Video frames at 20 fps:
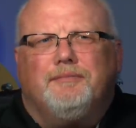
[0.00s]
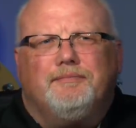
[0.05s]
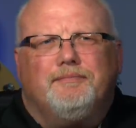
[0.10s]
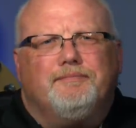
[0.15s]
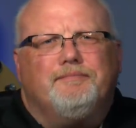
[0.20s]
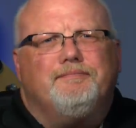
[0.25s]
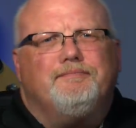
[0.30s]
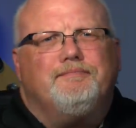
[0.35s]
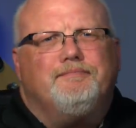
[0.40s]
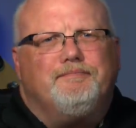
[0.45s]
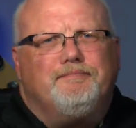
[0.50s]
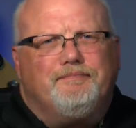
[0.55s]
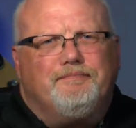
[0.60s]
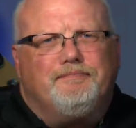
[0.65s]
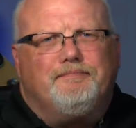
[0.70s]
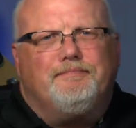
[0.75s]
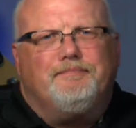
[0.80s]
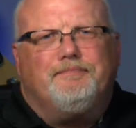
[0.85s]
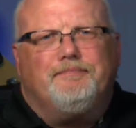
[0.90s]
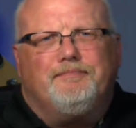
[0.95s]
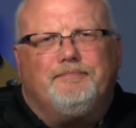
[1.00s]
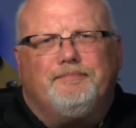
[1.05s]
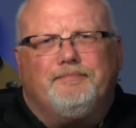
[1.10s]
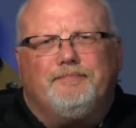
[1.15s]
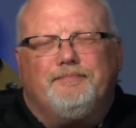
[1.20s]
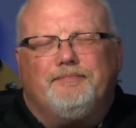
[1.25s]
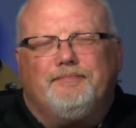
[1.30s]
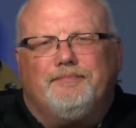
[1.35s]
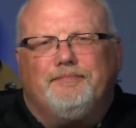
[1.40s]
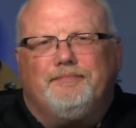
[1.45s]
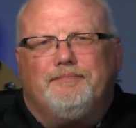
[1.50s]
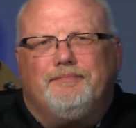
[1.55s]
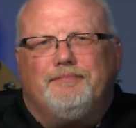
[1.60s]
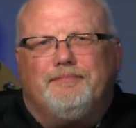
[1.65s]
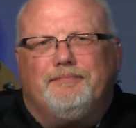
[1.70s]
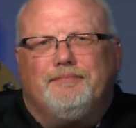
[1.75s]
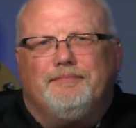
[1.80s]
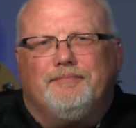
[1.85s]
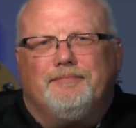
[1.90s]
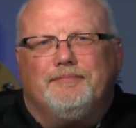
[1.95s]

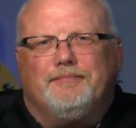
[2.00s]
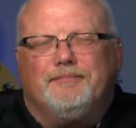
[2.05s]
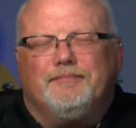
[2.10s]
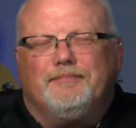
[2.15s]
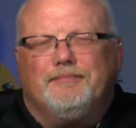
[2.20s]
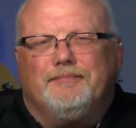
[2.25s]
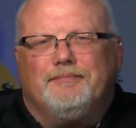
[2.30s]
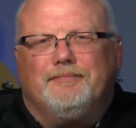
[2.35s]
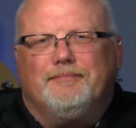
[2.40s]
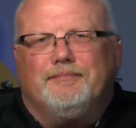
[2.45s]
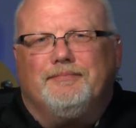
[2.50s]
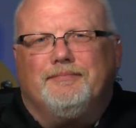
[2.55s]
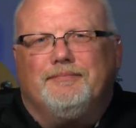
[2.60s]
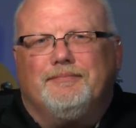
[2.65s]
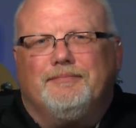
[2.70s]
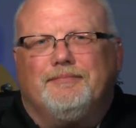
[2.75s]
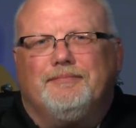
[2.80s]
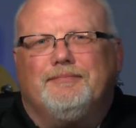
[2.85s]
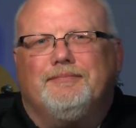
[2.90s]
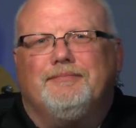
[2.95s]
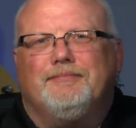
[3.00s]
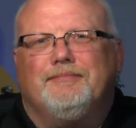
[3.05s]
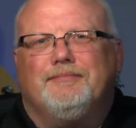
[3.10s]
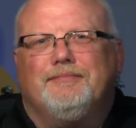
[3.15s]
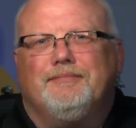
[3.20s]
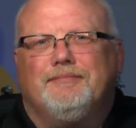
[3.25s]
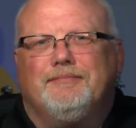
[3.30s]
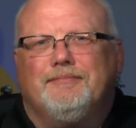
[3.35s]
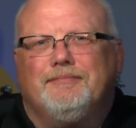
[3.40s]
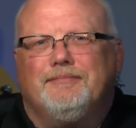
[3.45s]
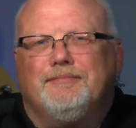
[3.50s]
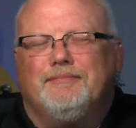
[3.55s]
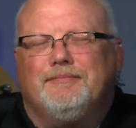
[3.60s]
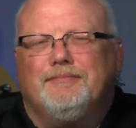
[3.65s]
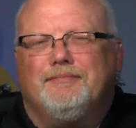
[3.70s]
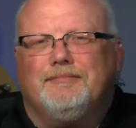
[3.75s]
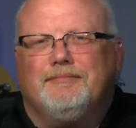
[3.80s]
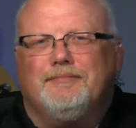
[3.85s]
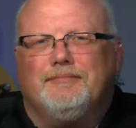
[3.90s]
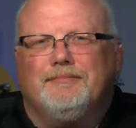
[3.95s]

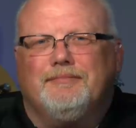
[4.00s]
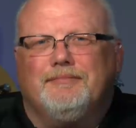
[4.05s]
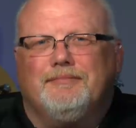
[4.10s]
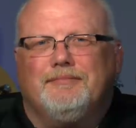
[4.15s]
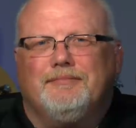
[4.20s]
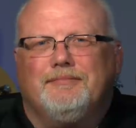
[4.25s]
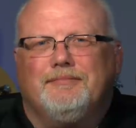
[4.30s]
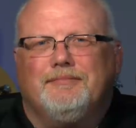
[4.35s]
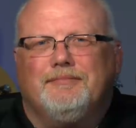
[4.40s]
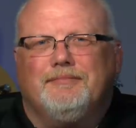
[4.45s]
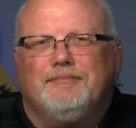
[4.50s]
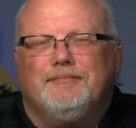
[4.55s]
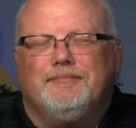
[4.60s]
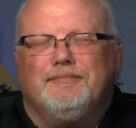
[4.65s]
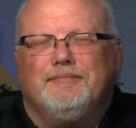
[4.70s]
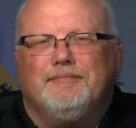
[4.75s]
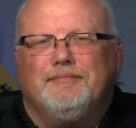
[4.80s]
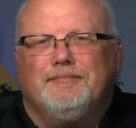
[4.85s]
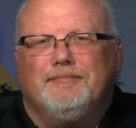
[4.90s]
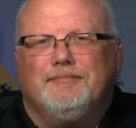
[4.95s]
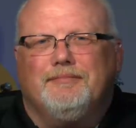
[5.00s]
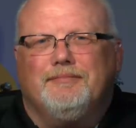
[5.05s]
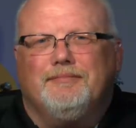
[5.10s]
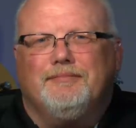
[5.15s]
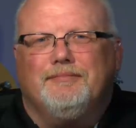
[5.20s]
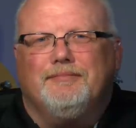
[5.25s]
The person shown says nothing.